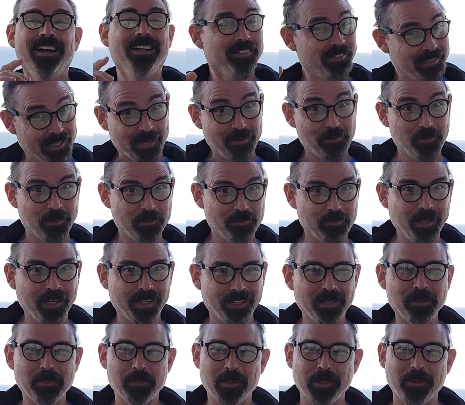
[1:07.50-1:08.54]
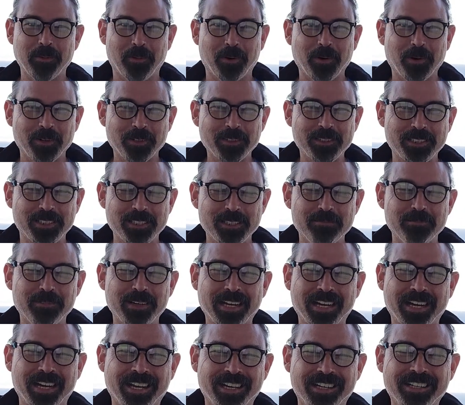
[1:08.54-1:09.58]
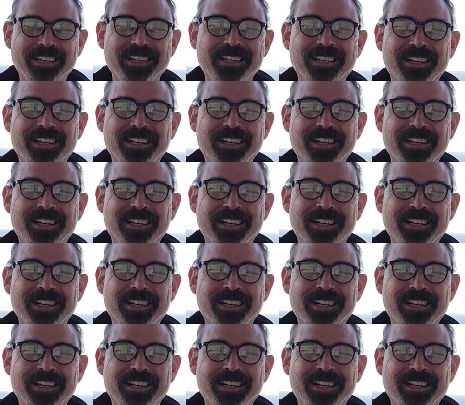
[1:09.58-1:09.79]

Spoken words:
that would be a little bit worse than bad.